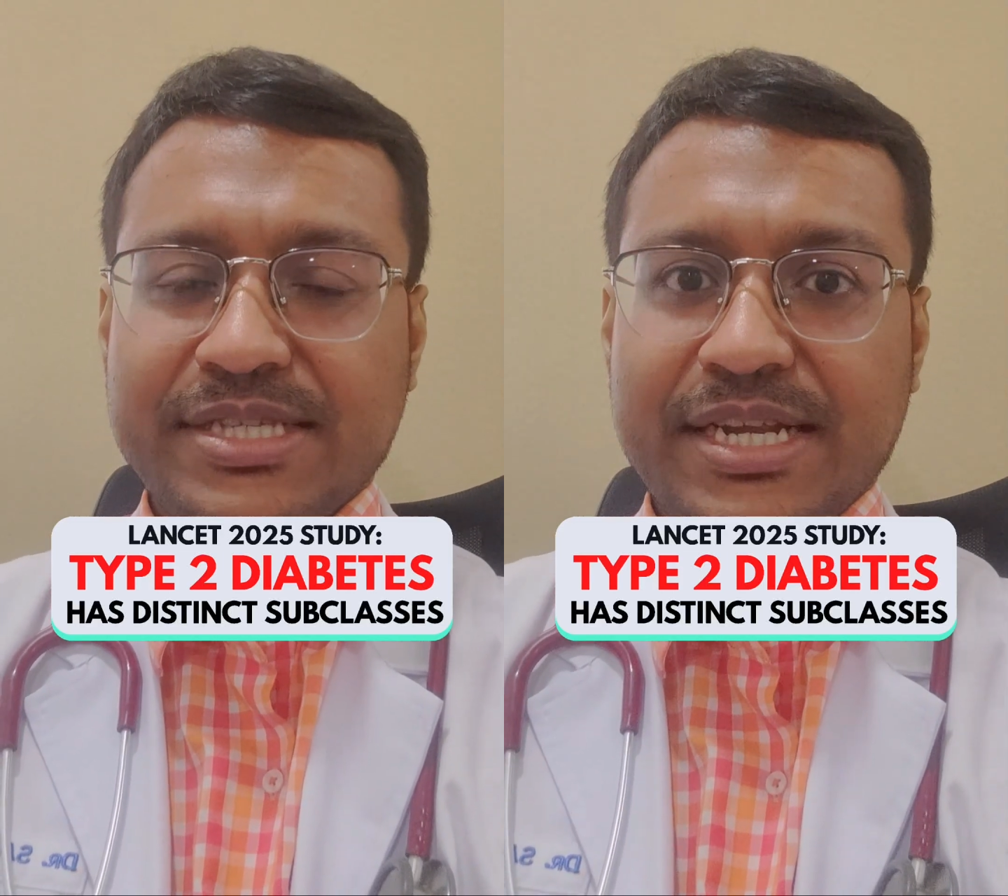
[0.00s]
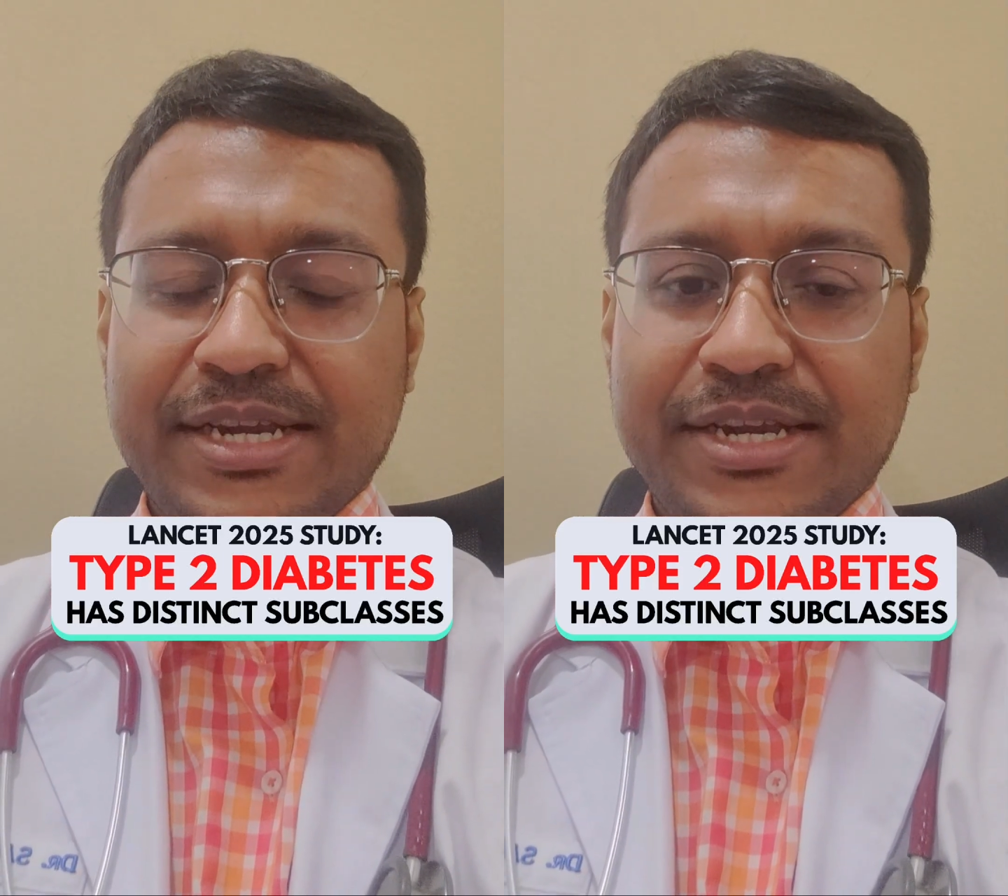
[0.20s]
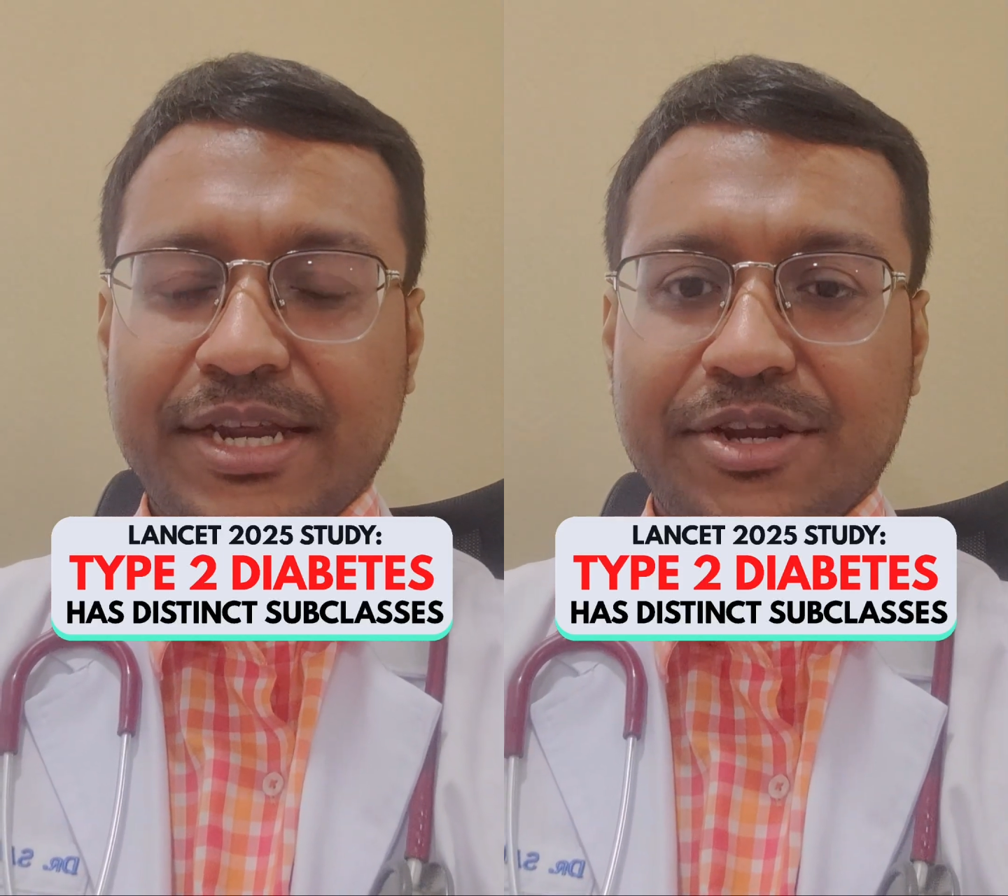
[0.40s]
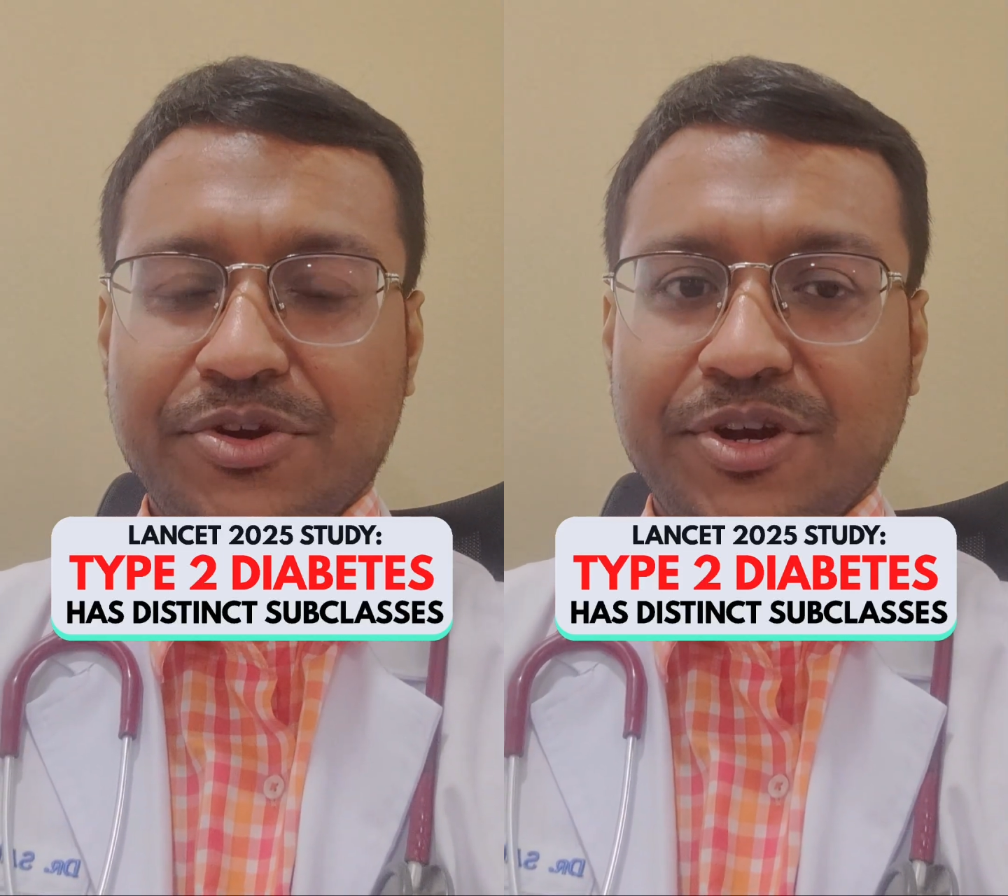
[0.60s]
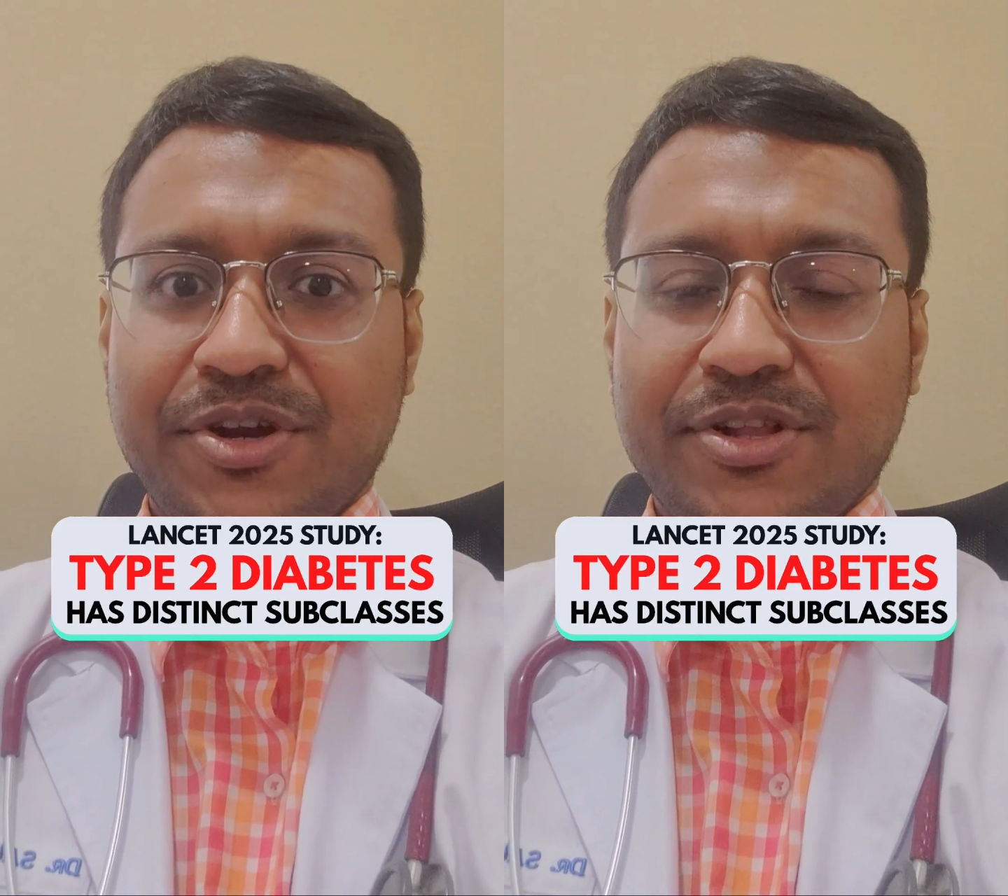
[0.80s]
consultant
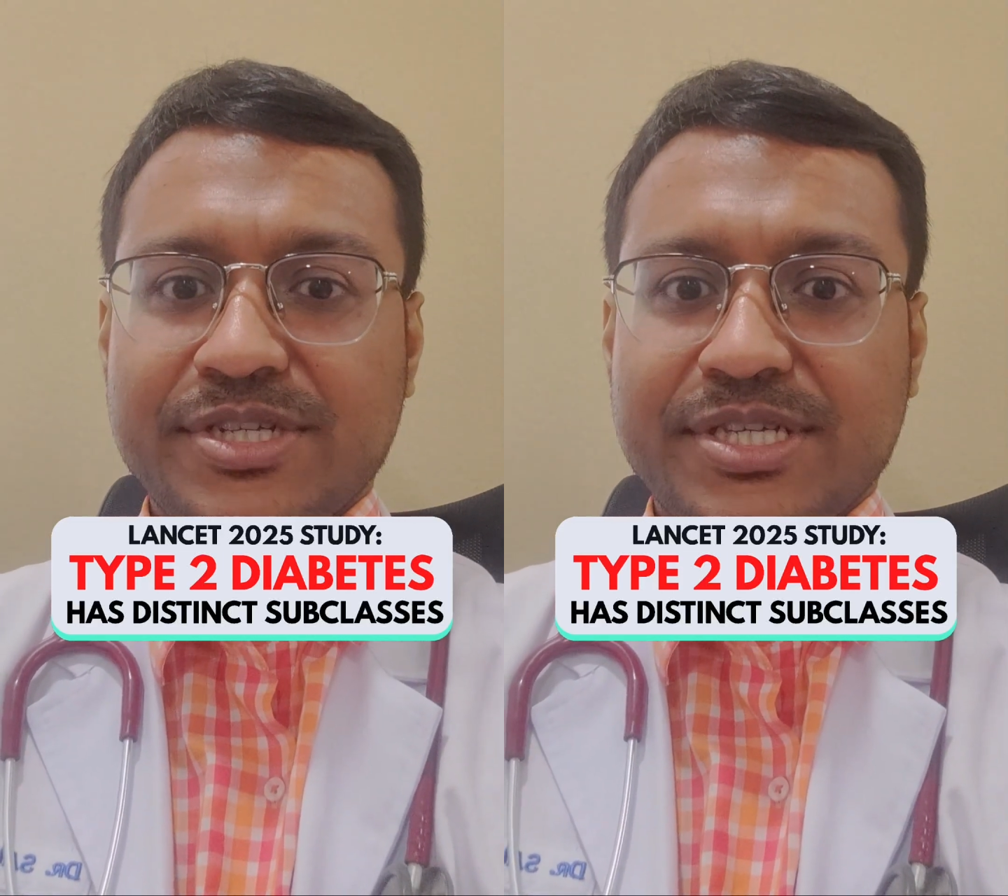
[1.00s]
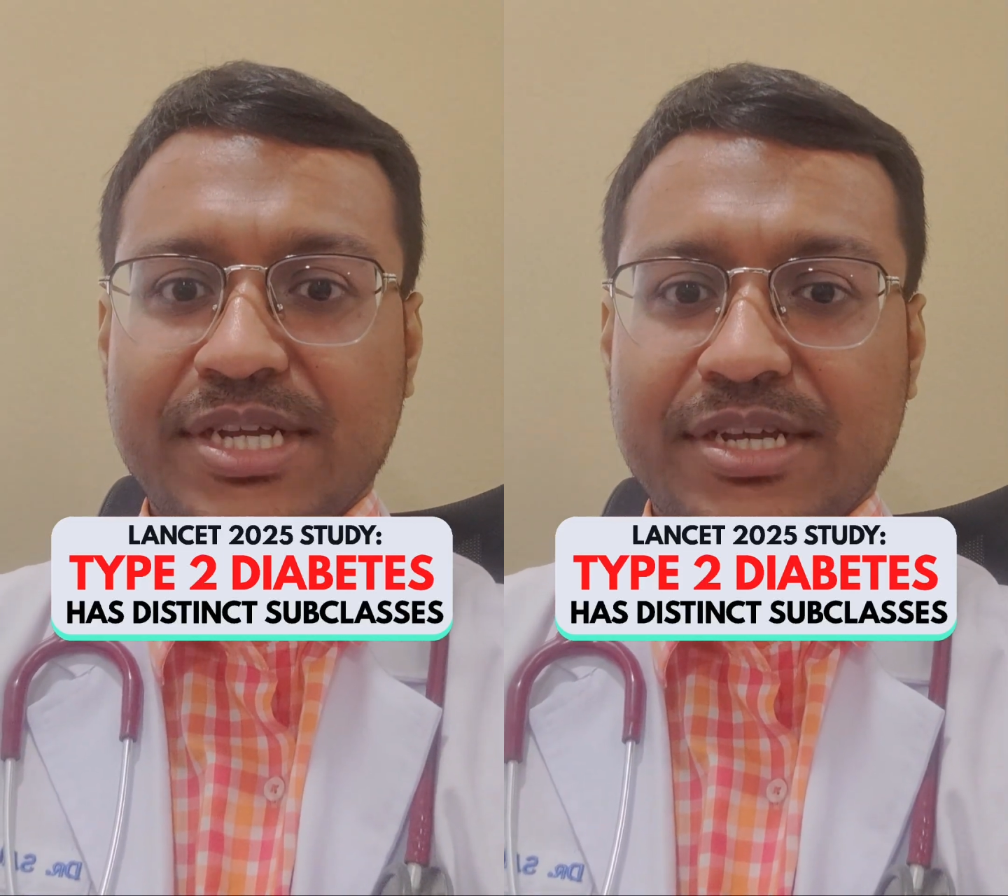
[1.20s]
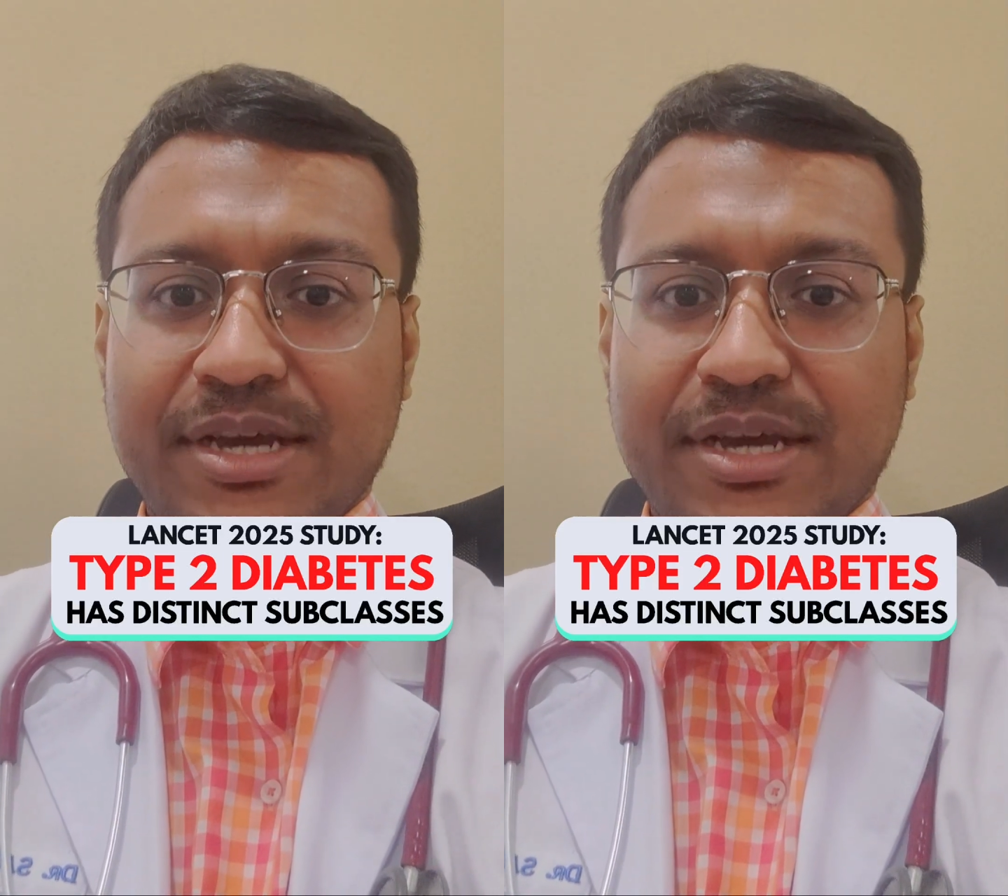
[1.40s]
endocrinologist